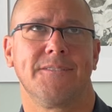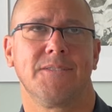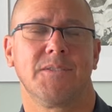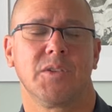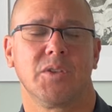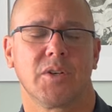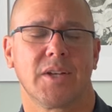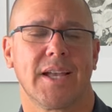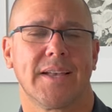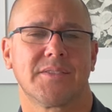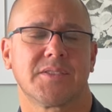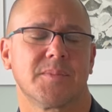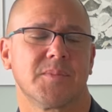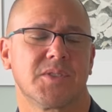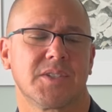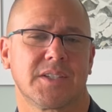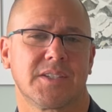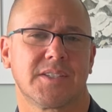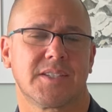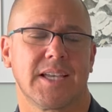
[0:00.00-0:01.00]
you'll have some
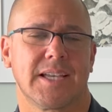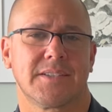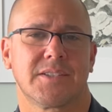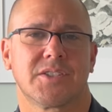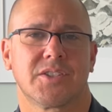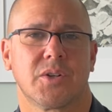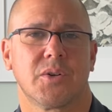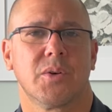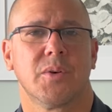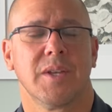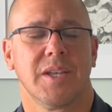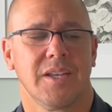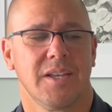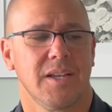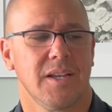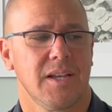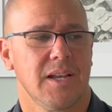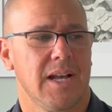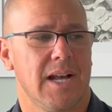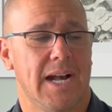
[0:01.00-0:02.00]
success. So
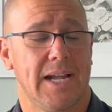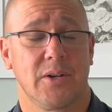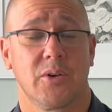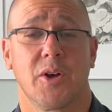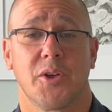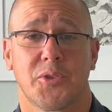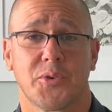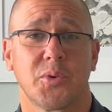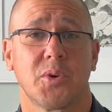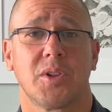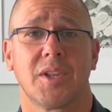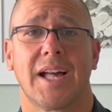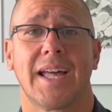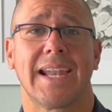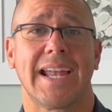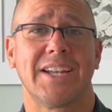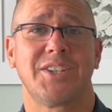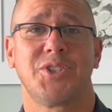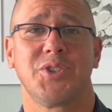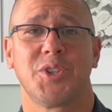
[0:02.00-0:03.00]
I know I threw a lot
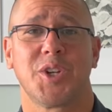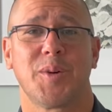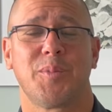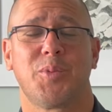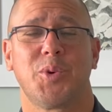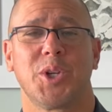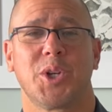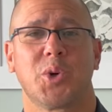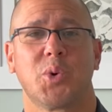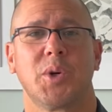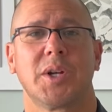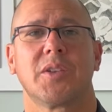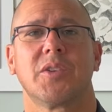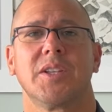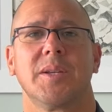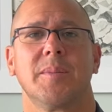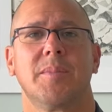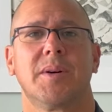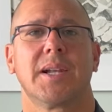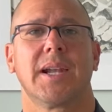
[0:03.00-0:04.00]
at you there pretty
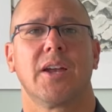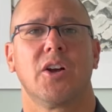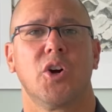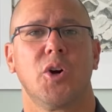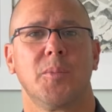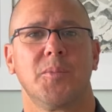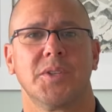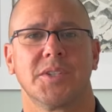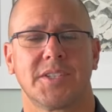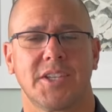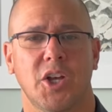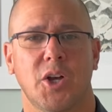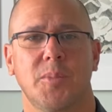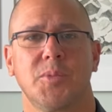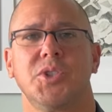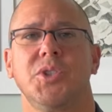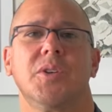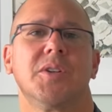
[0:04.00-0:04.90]
quickly, but I hope this helps you